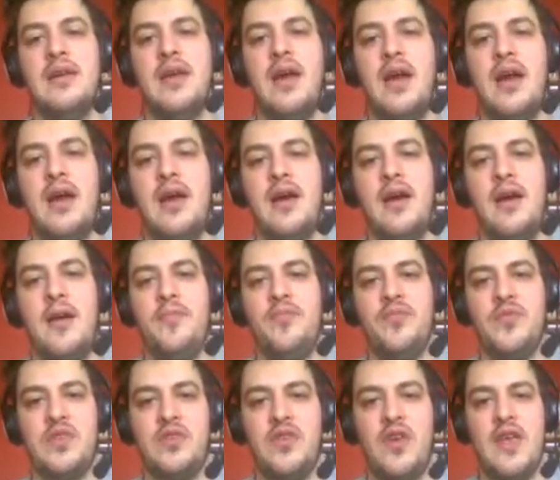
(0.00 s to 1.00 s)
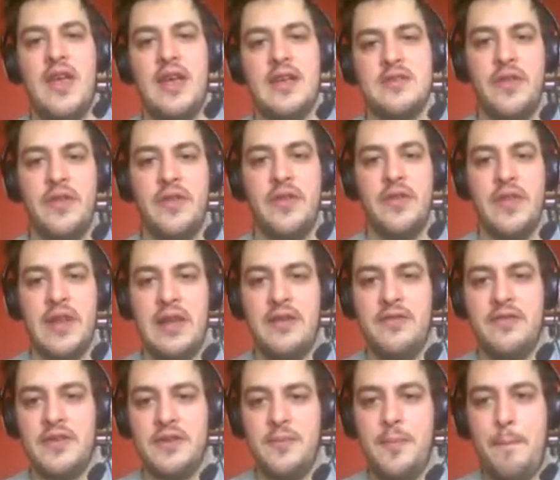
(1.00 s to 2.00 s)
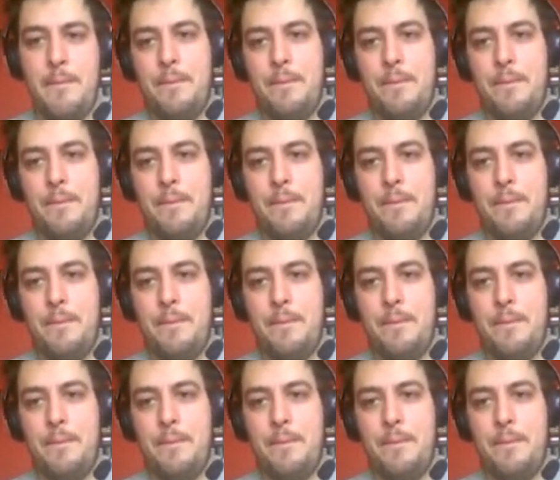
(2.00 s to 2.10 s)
Um, so yeah, it's me on the left,